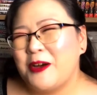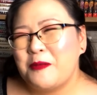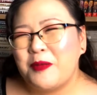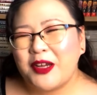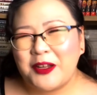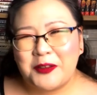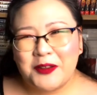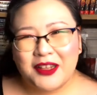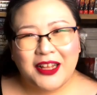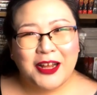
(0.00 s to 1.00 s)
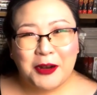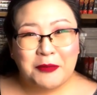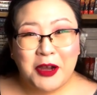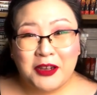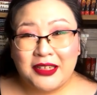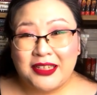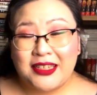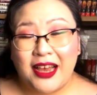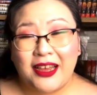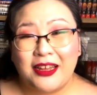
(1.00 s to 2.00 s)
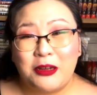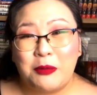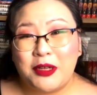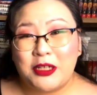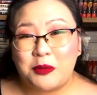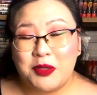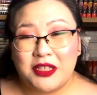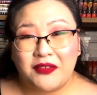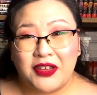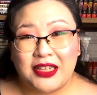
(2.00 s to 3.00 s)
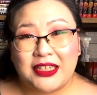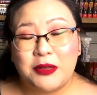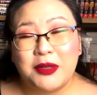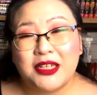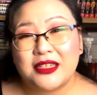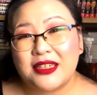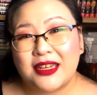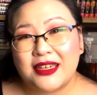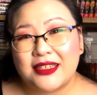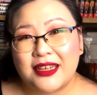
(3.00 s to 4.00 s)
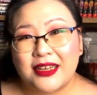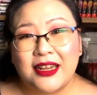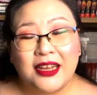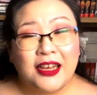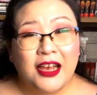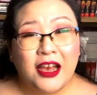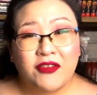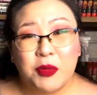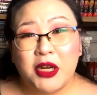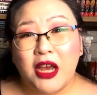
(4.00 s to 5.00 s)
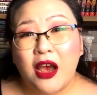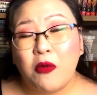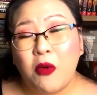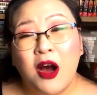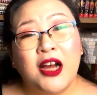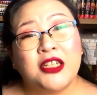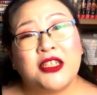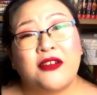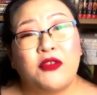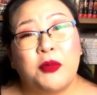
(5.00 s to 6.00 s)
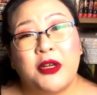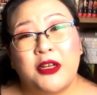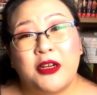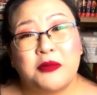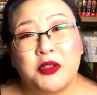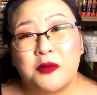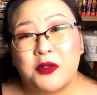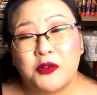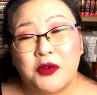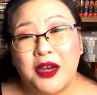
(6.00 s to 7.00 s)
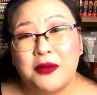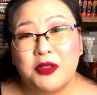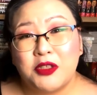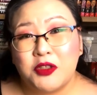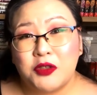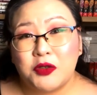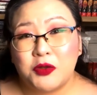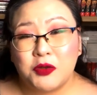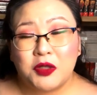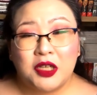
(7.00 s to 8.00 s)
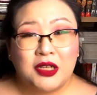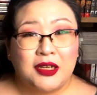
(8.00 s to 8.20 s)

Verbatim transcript: But other than that, I'm not going to tag anybody specifically because, like I said, everybody I watch, everybody I'm subscribed to,